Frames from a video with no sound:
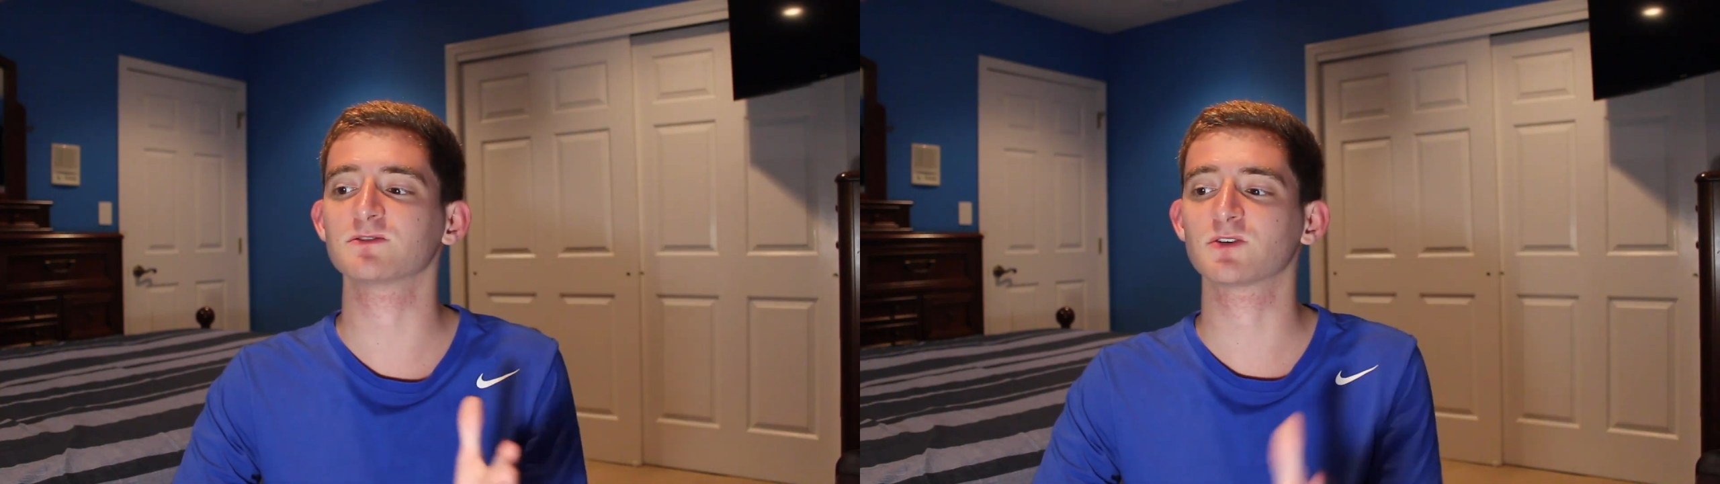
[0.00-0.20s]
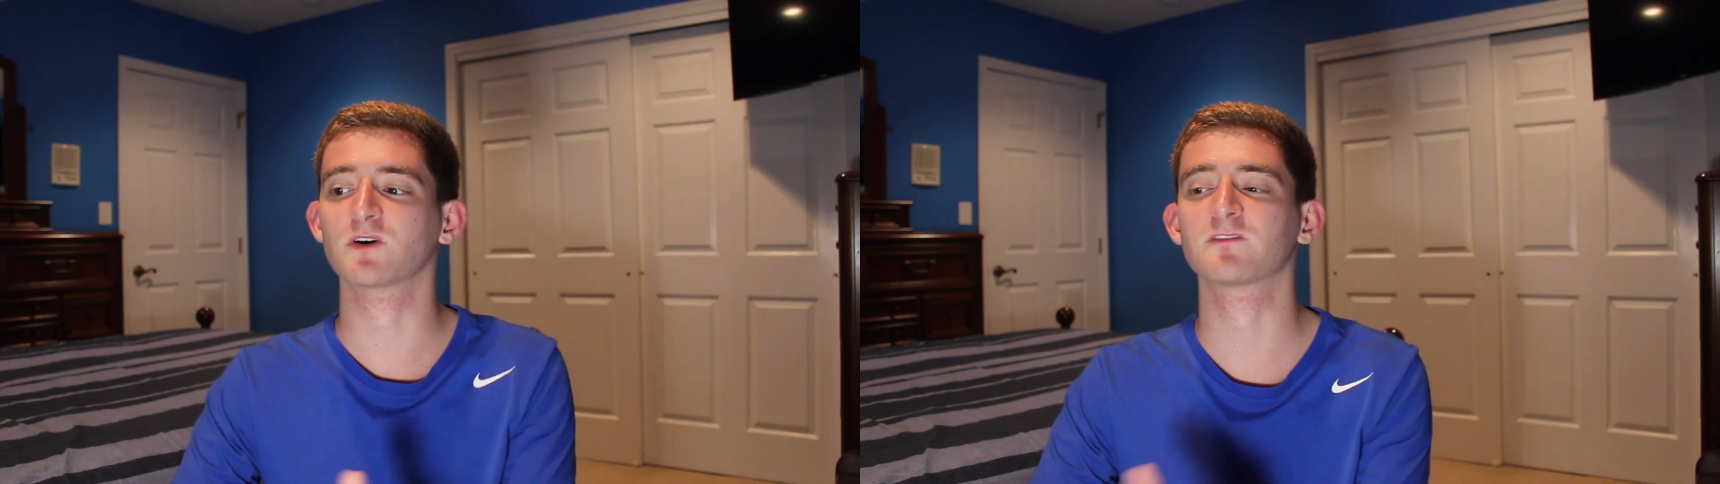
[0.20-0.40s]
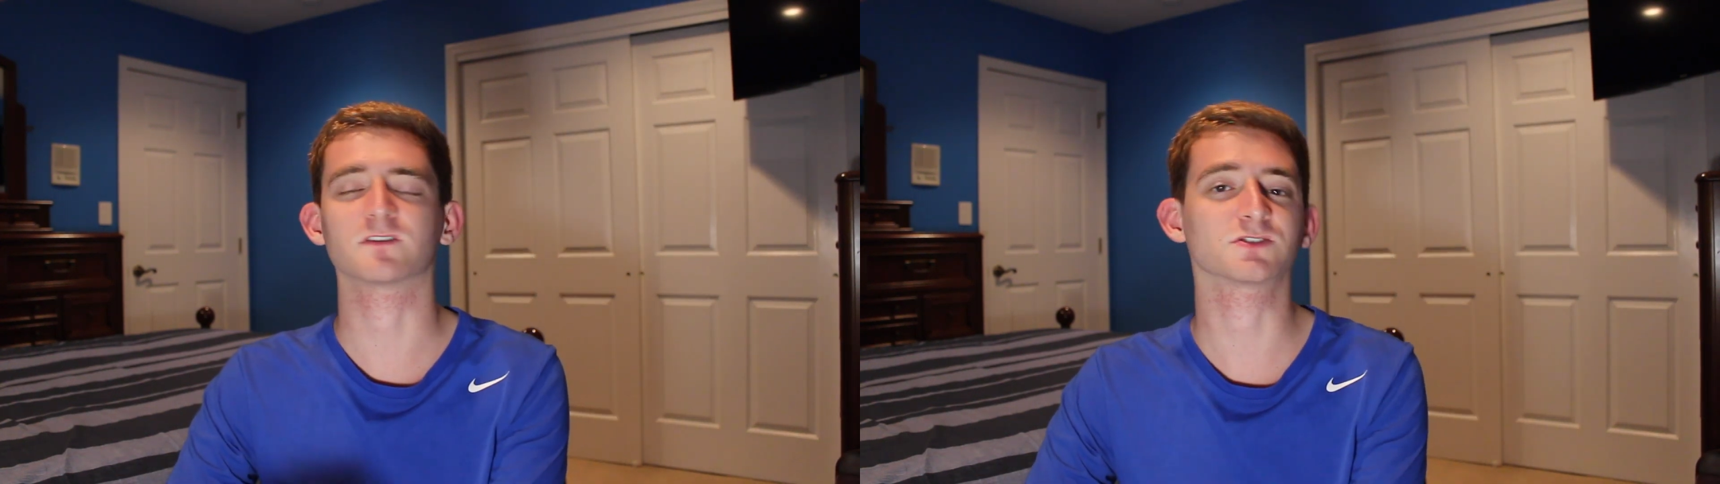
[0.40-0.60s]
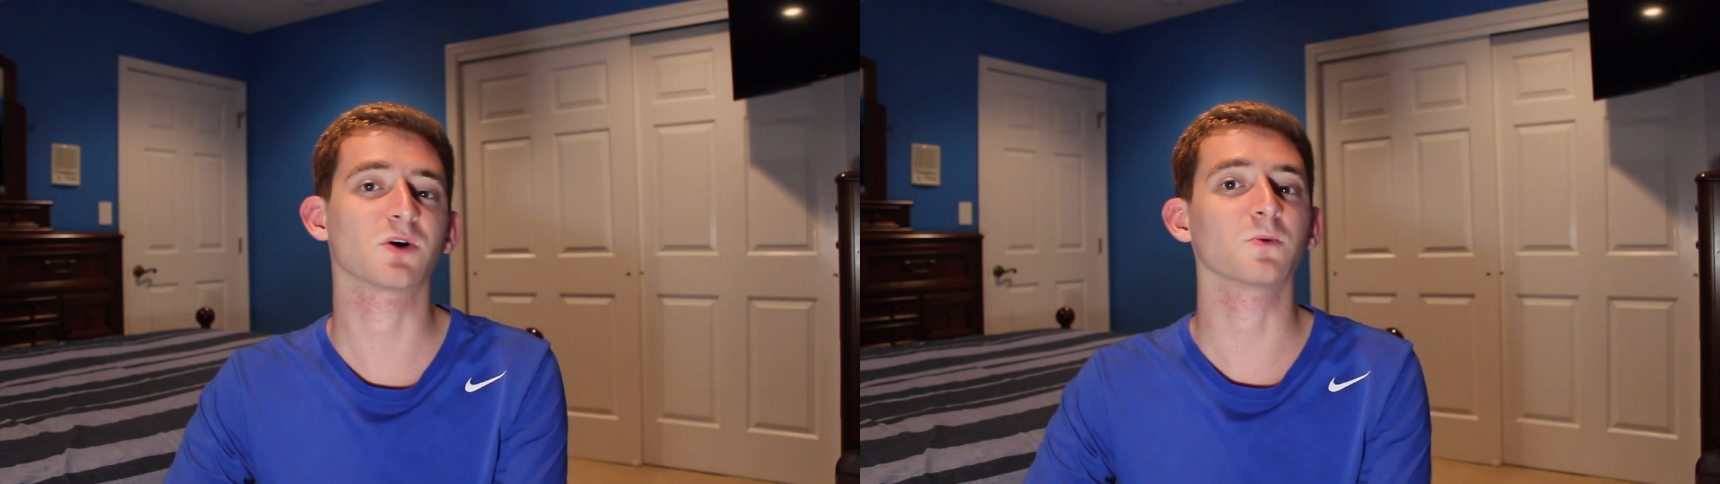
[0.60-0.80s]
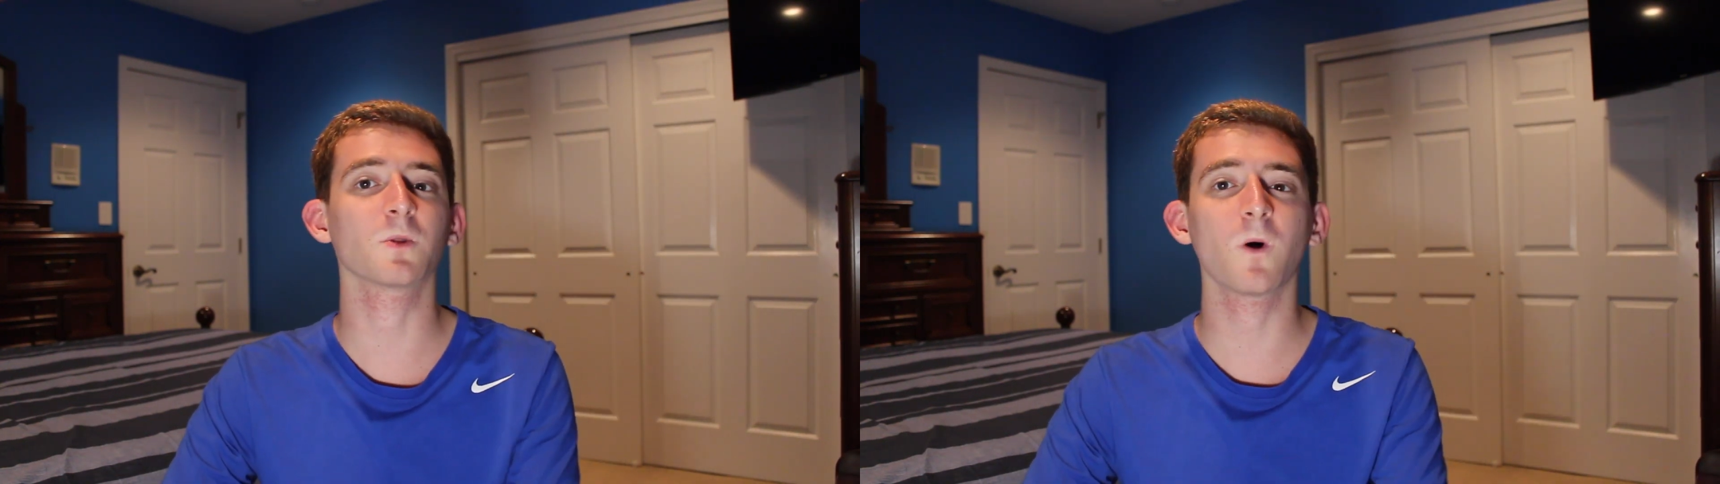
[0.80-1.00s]
took for
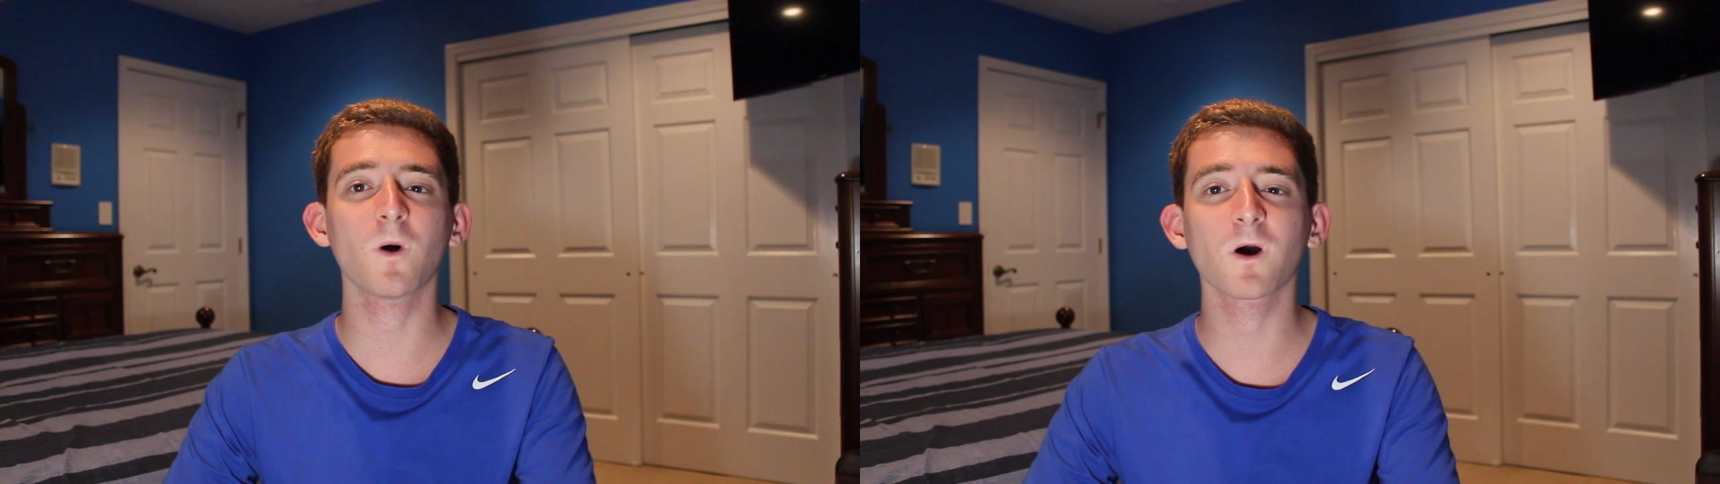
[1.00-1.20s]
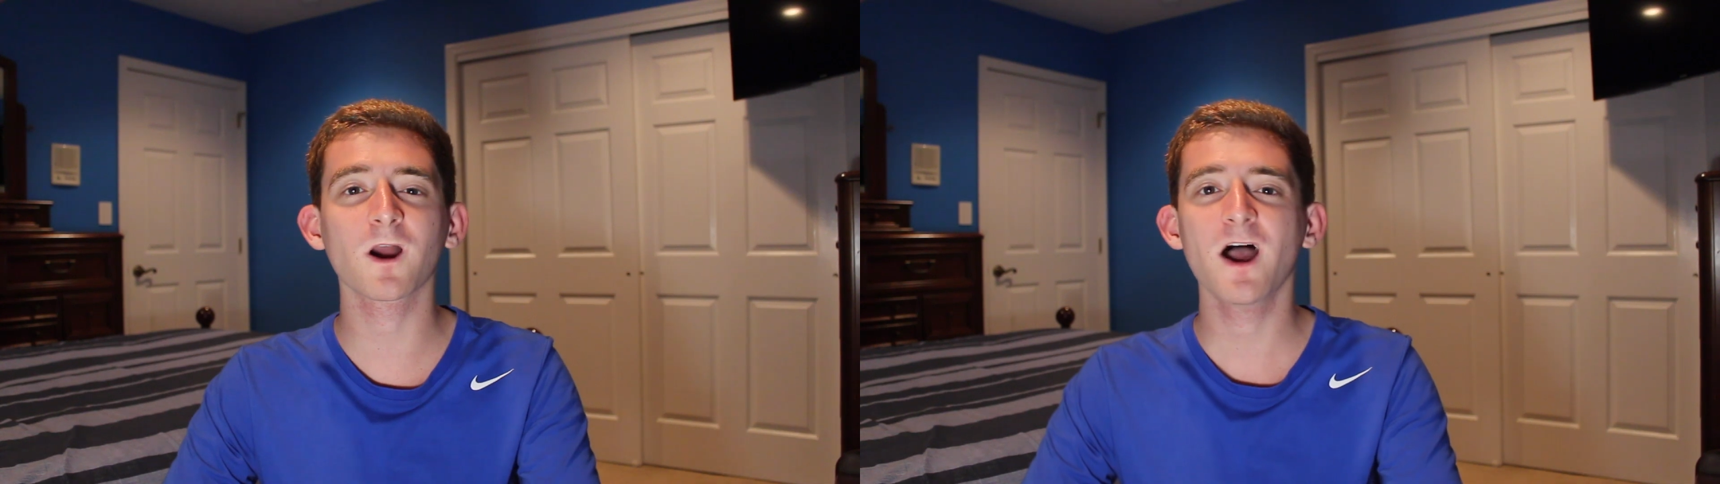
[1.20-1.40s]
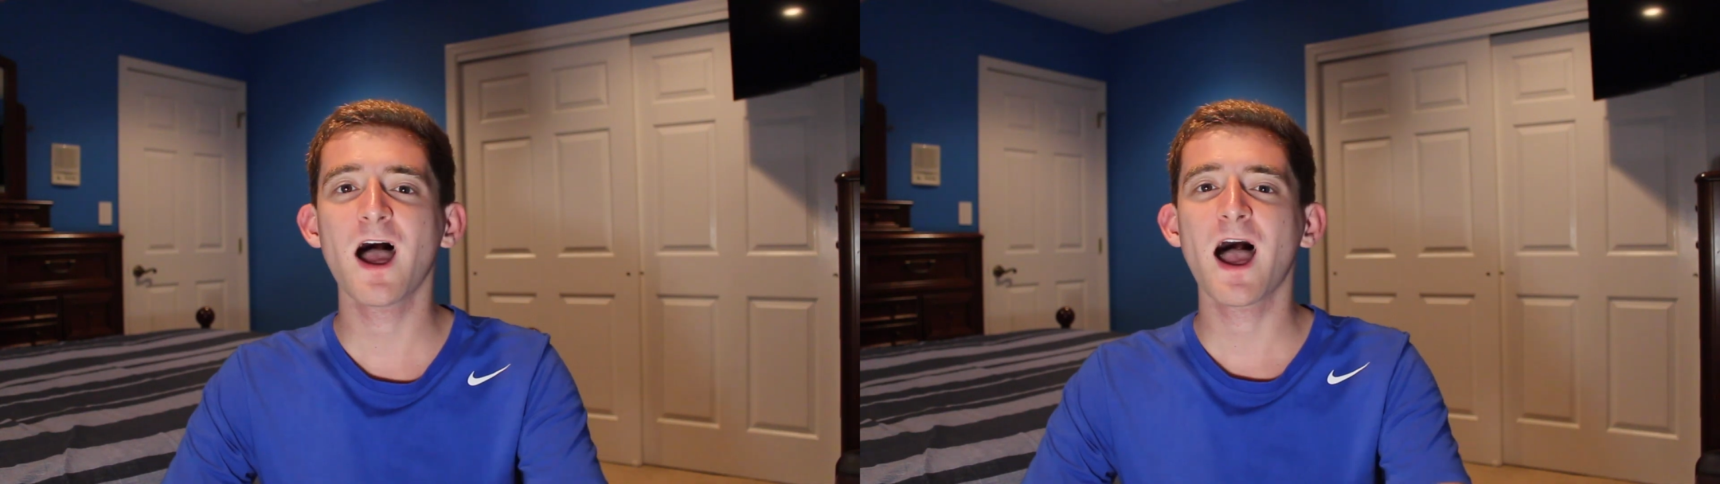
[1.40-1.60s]
so long,